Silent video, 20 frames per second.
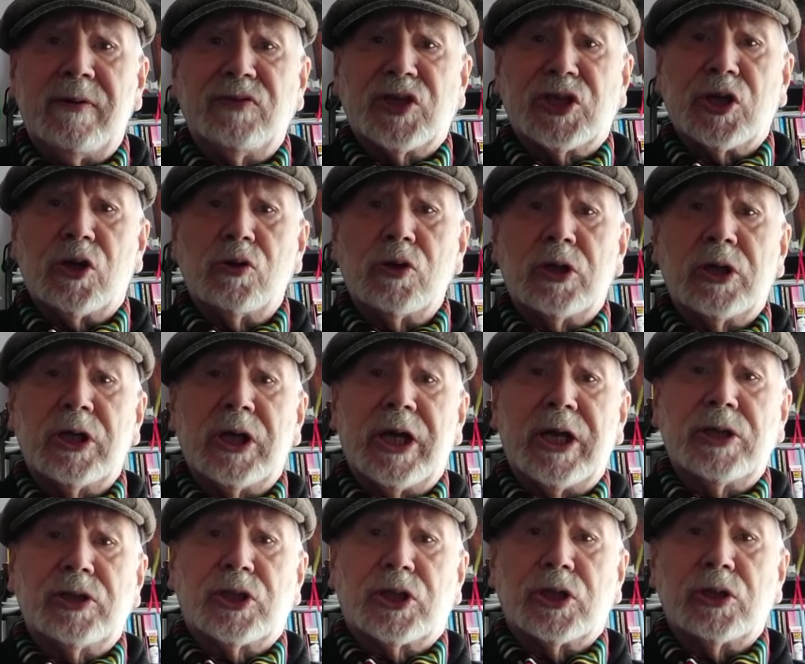We've sung
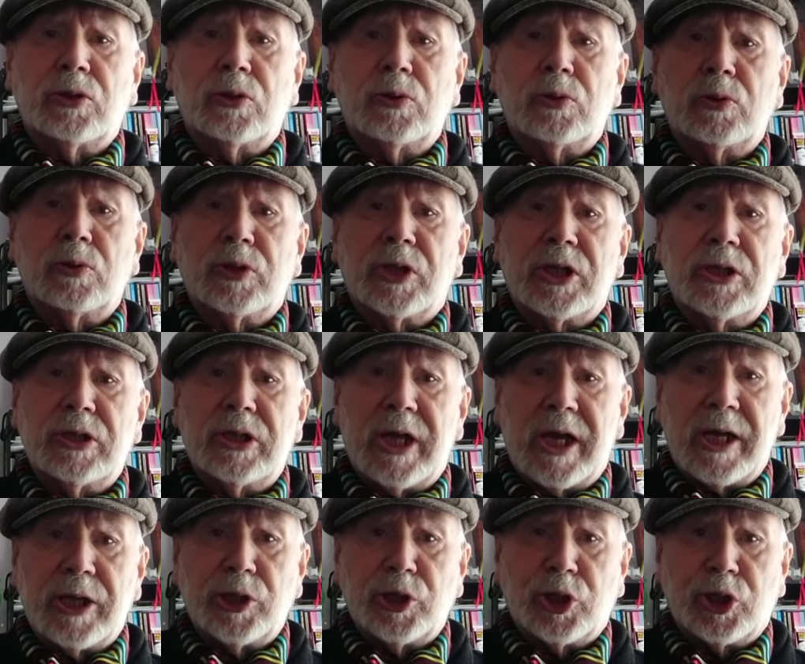it to the
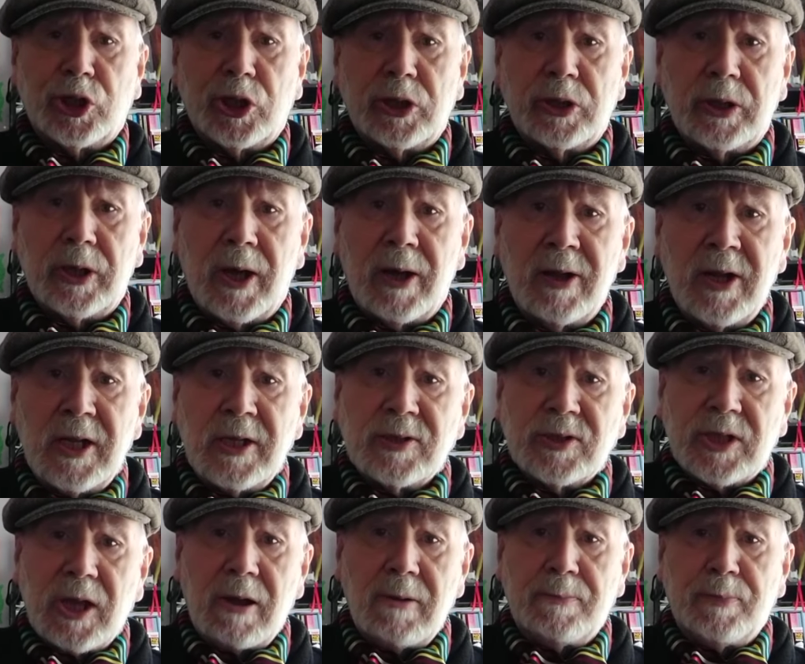
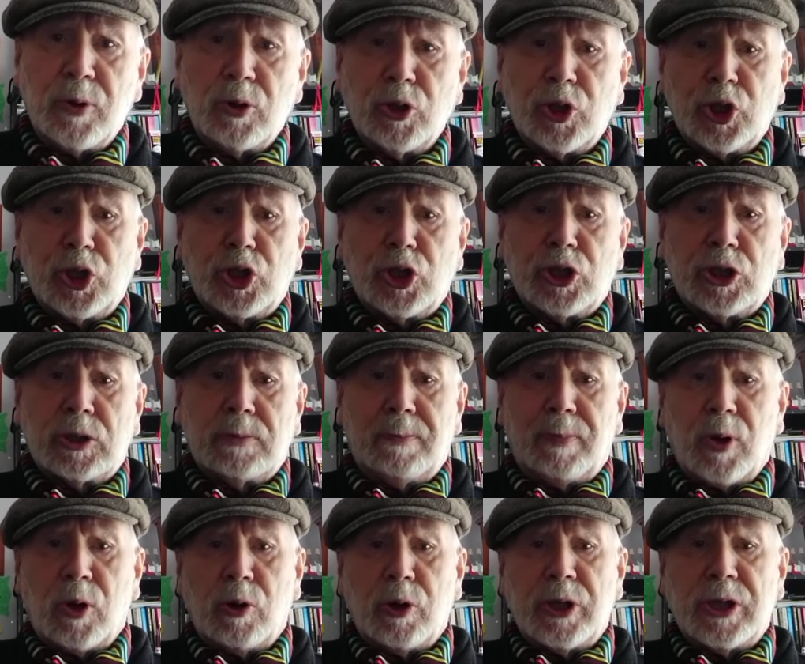nation. So push,
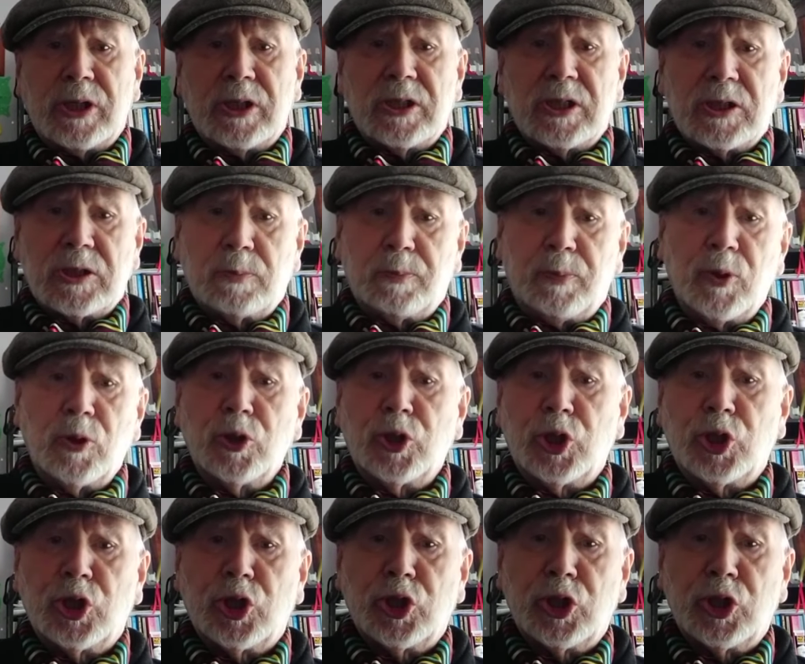boys, push.